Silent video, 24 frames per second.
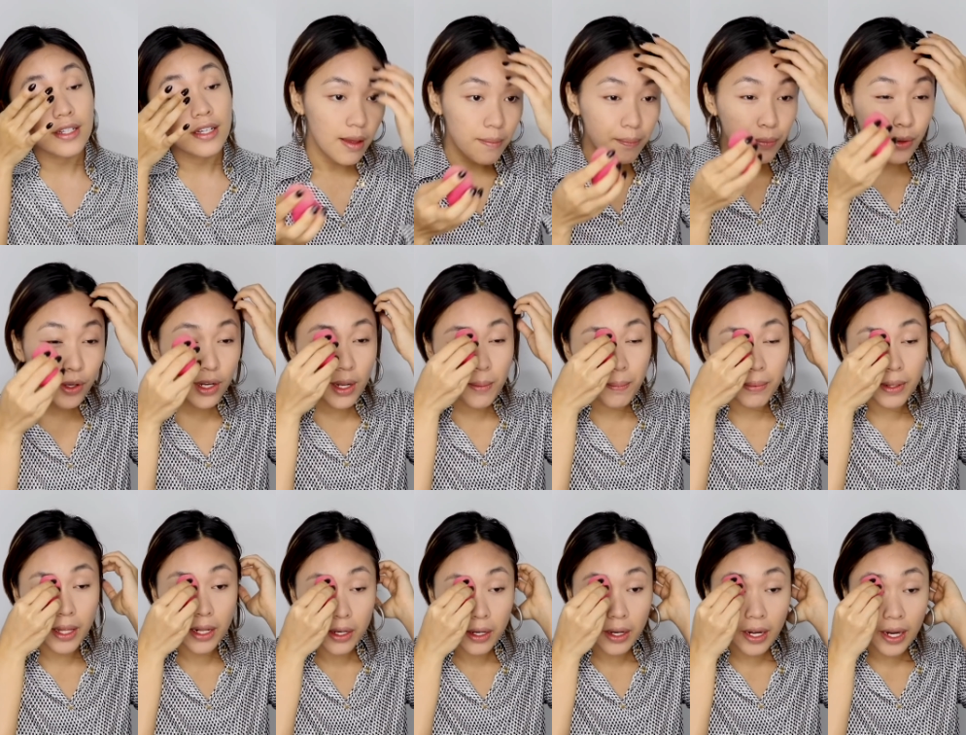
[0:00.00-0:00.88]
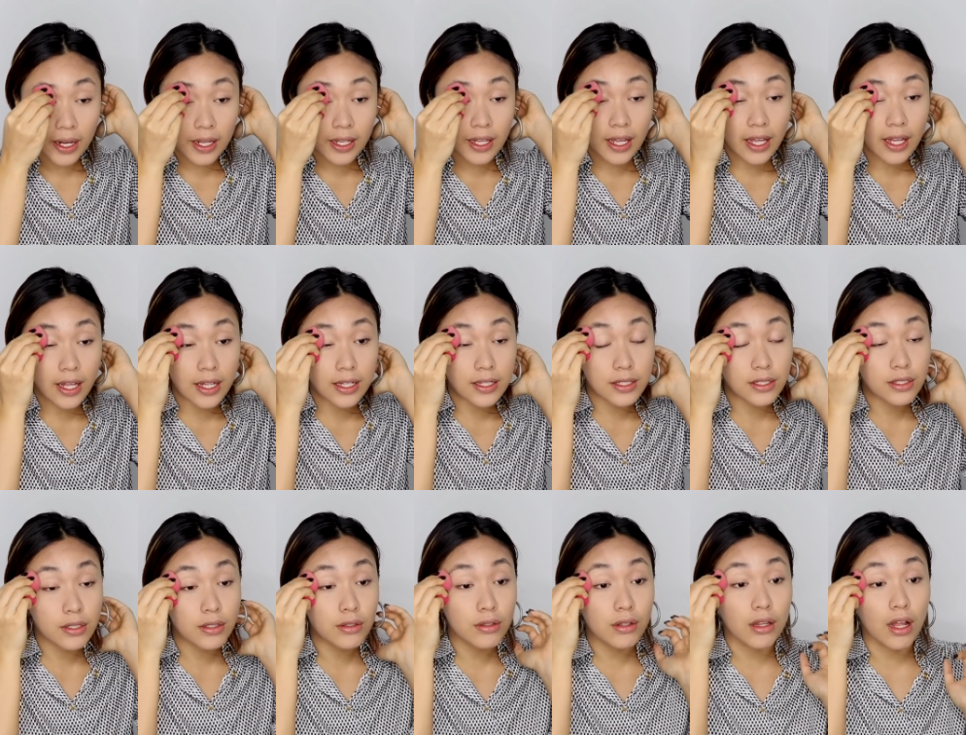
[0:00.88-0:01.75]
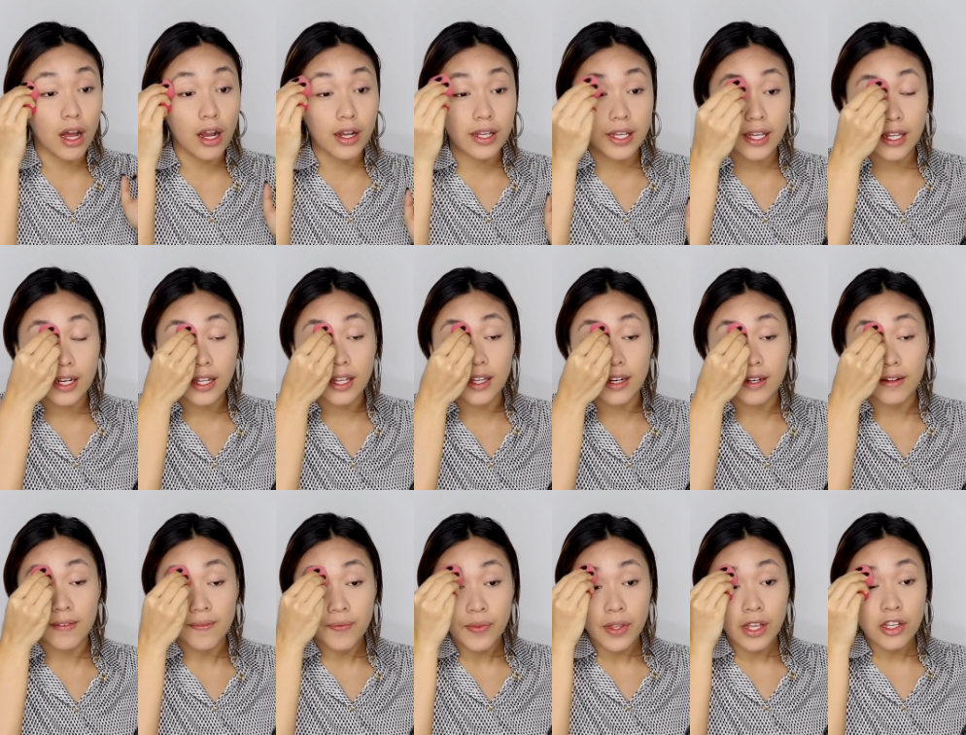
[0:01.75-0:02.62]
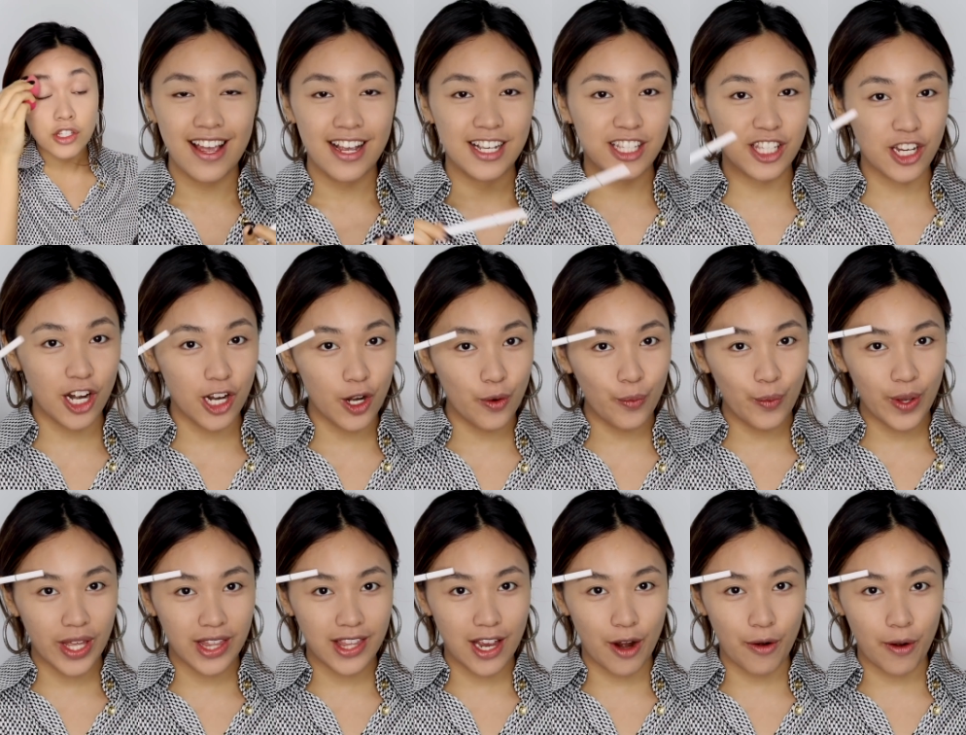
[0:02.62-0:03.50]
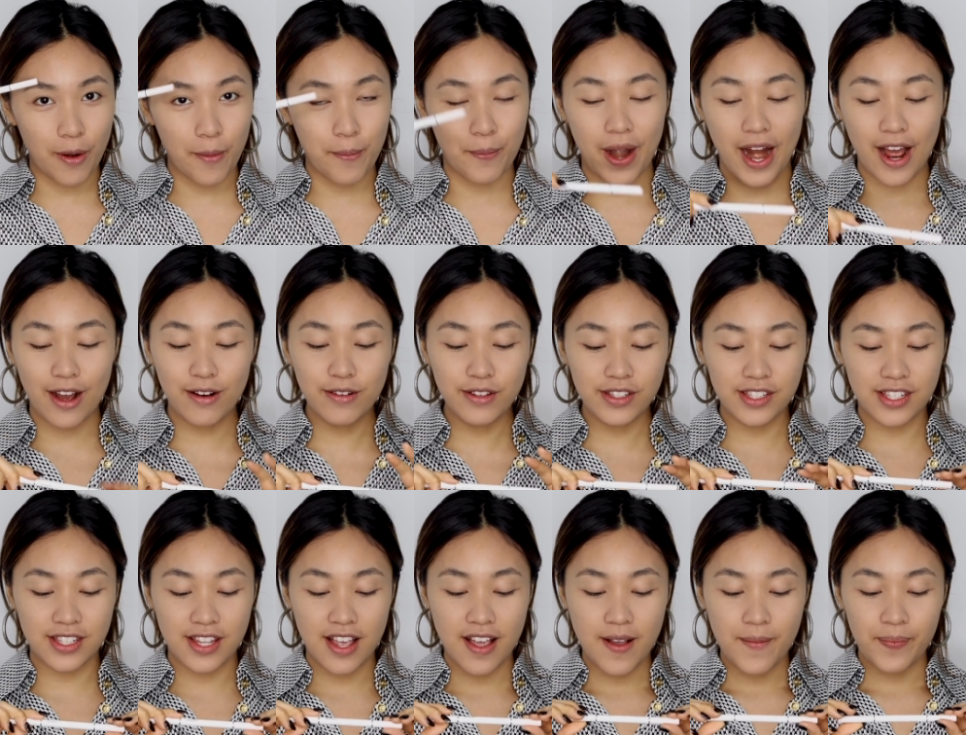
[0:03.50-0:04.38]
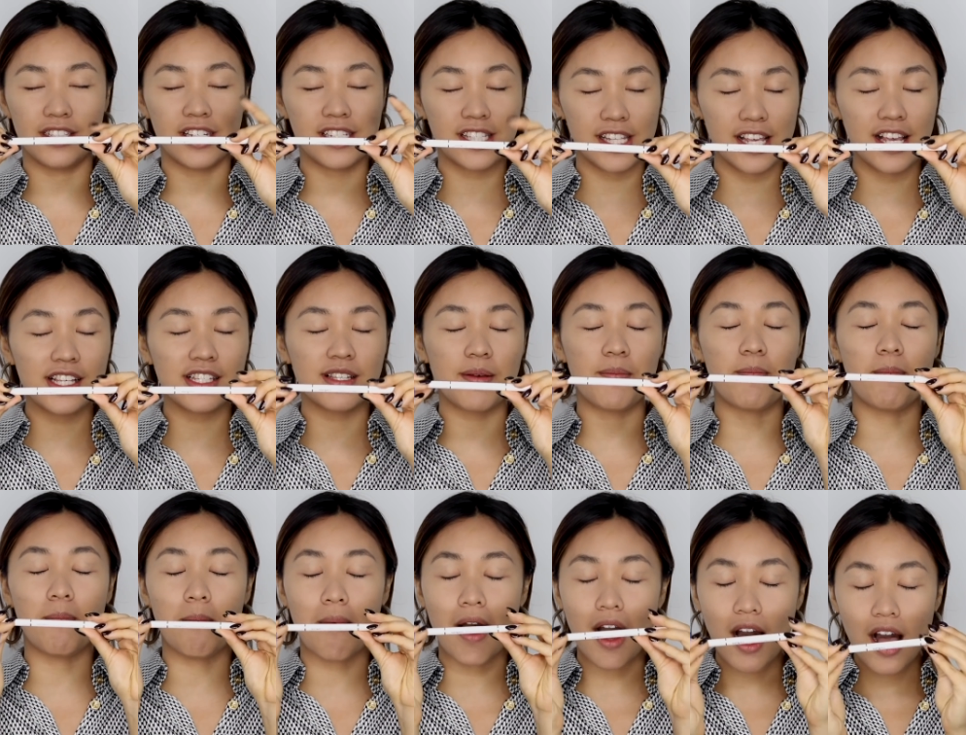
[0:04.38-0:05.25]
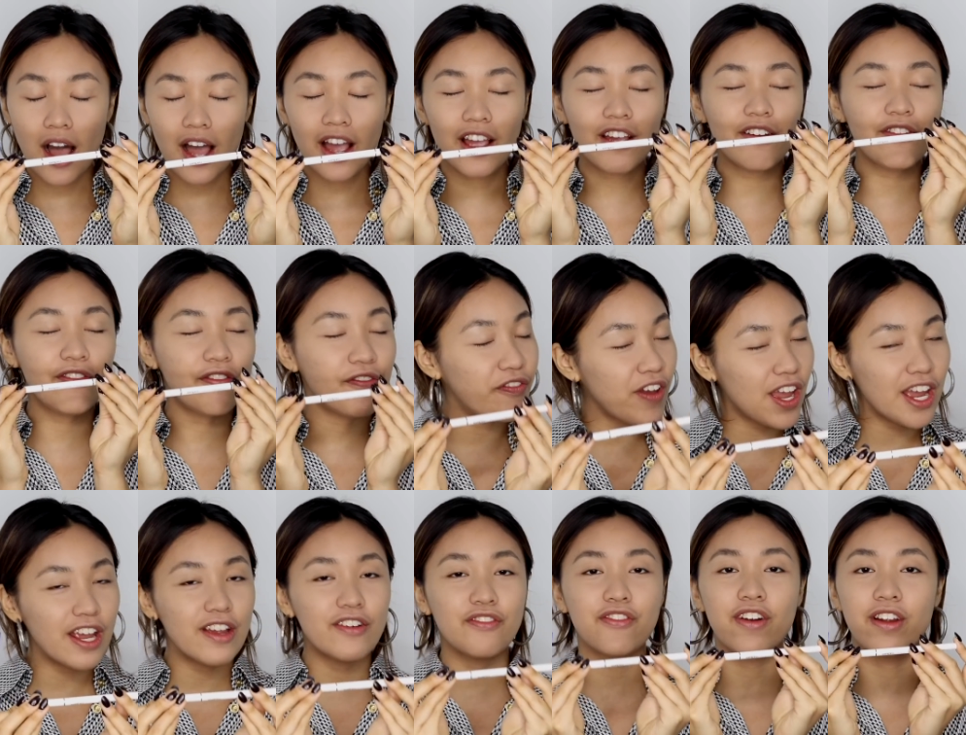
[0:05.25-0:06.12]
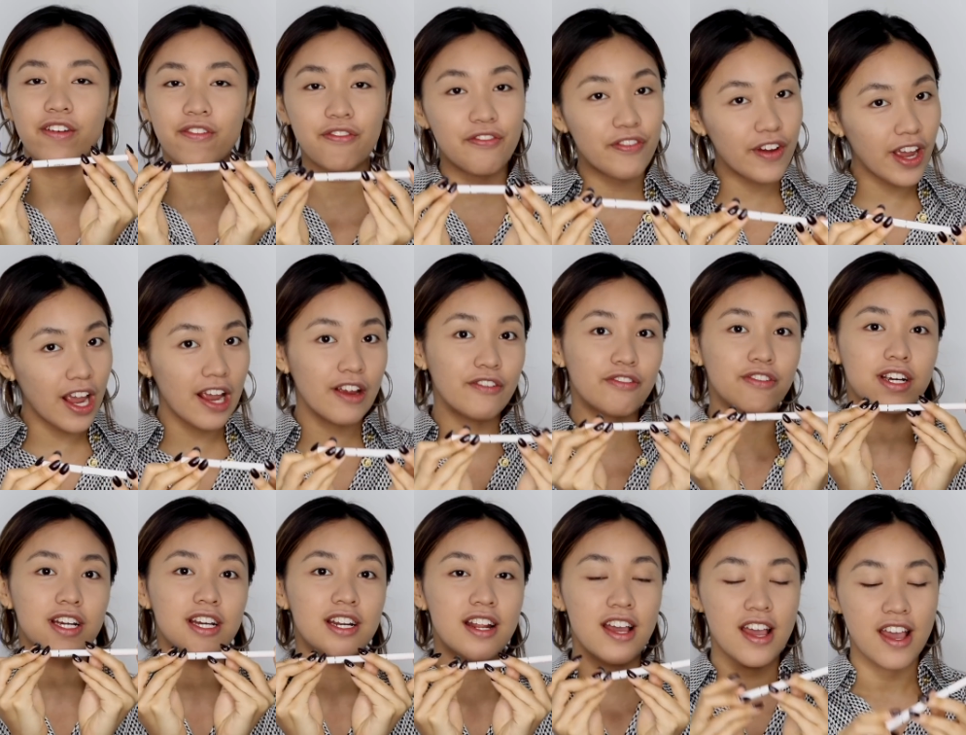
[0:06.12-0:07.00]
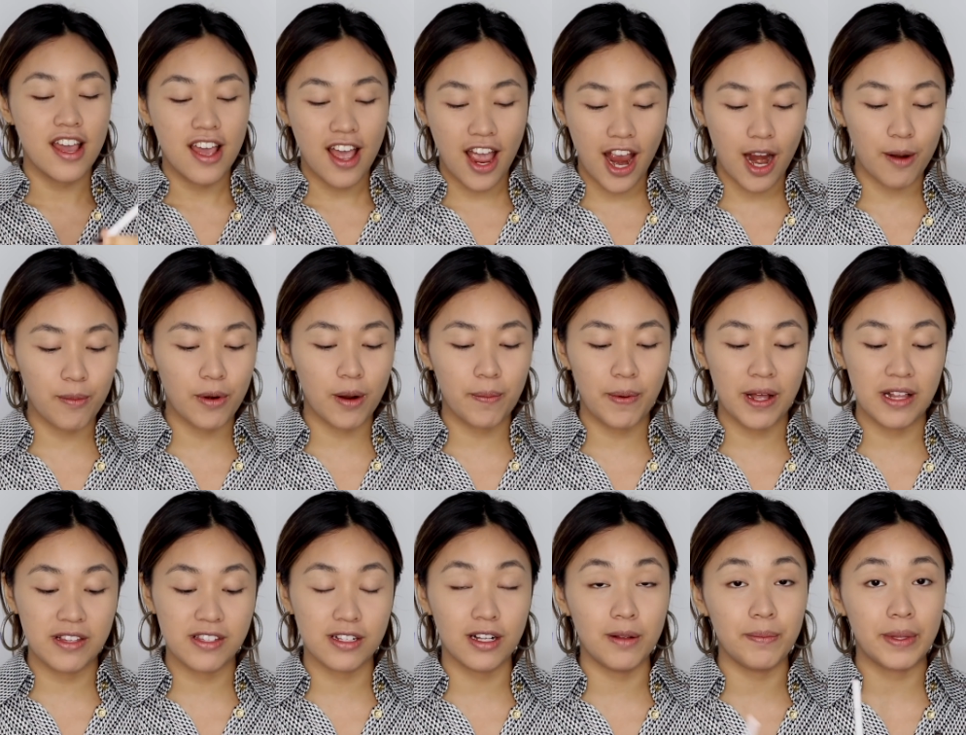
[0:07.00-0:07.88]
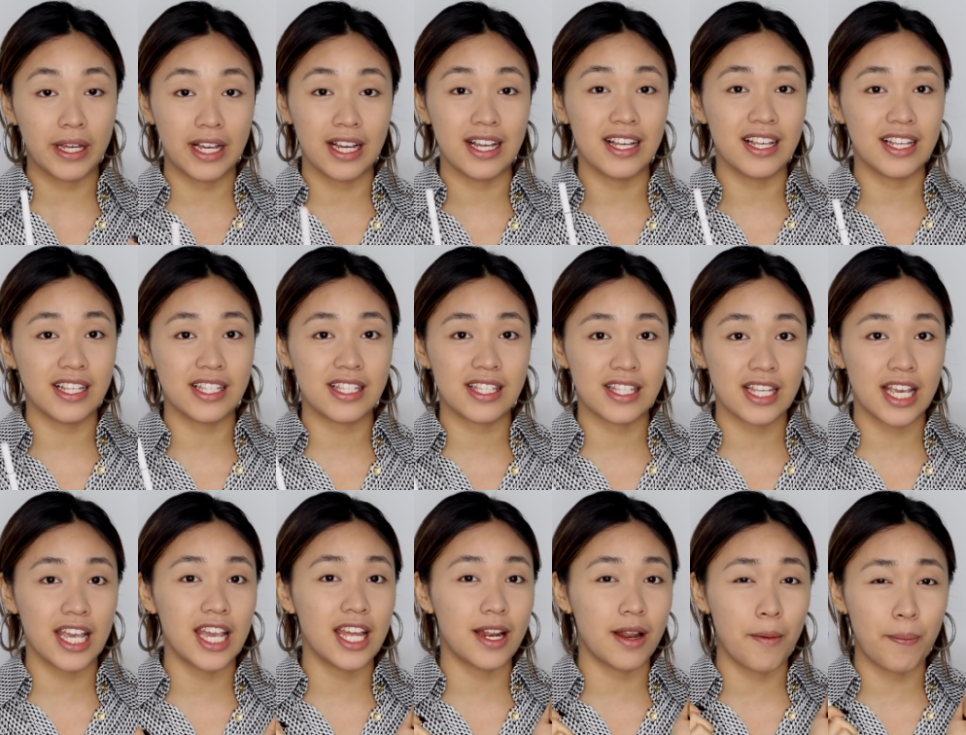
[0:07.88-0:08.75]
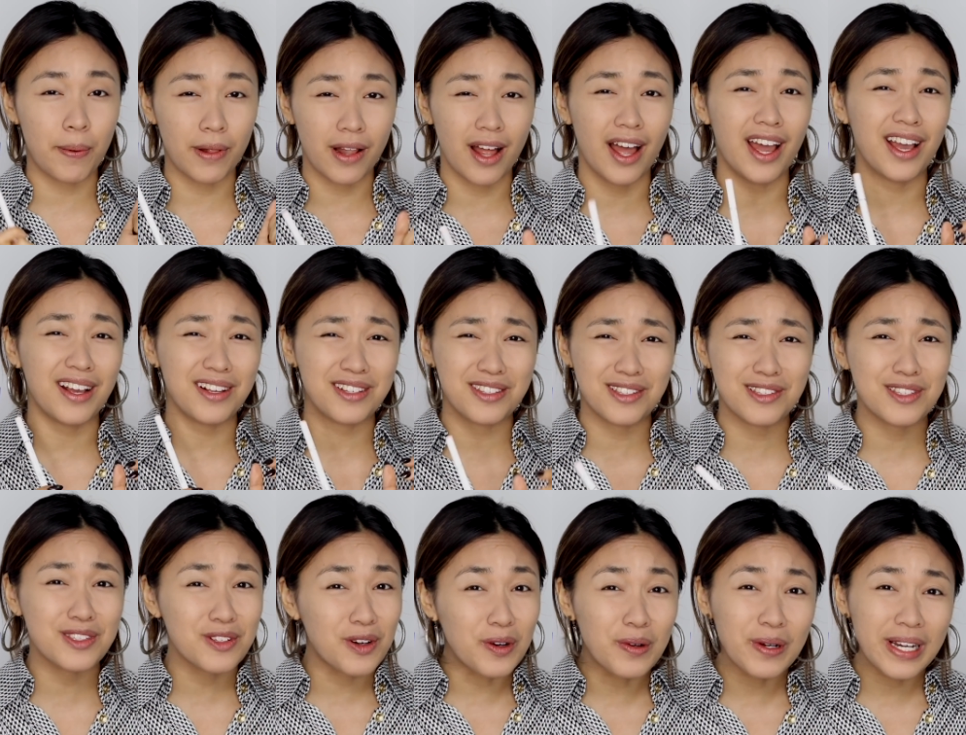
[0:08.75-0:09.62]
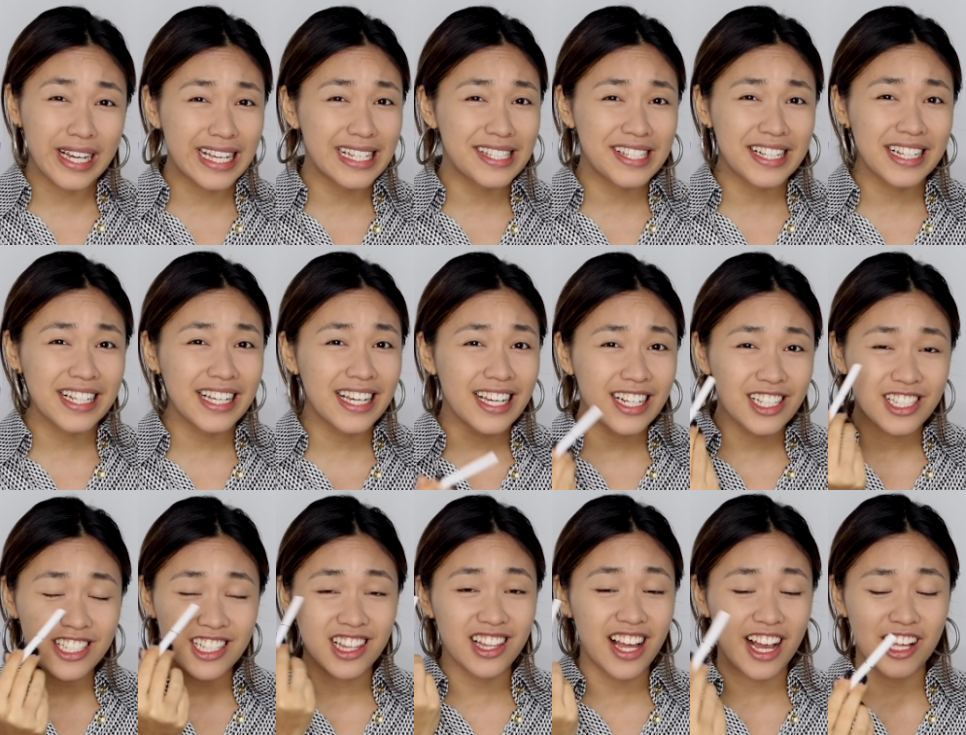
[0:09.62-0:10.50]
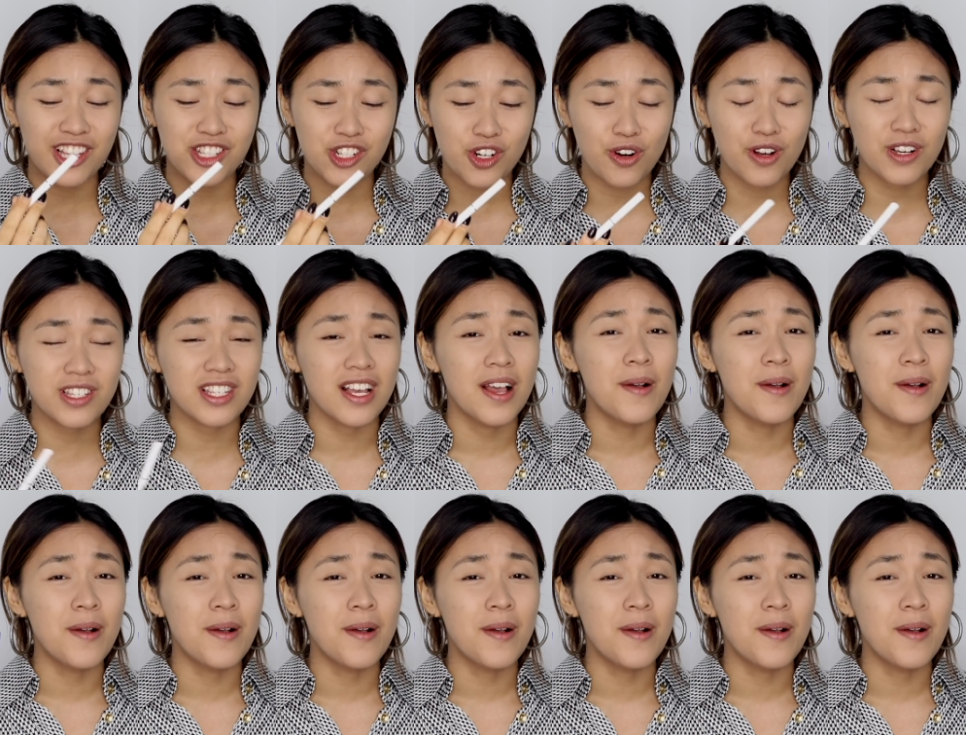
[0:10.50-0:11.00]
Beauty blender again to lock it in. Starting with our brows. This is my favorite eyebrow pencil because it applies so easily, just light strokes.